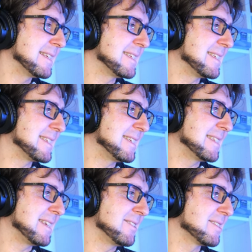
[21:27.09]

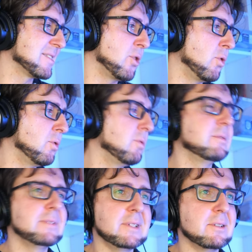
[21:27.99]
There's
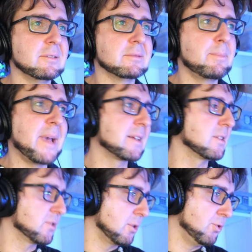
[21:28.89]
no
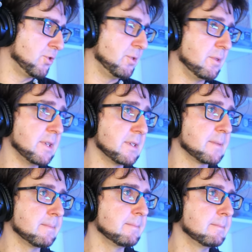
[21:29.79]
pattern solution to
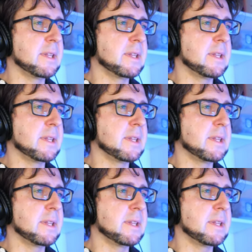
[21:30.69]
this.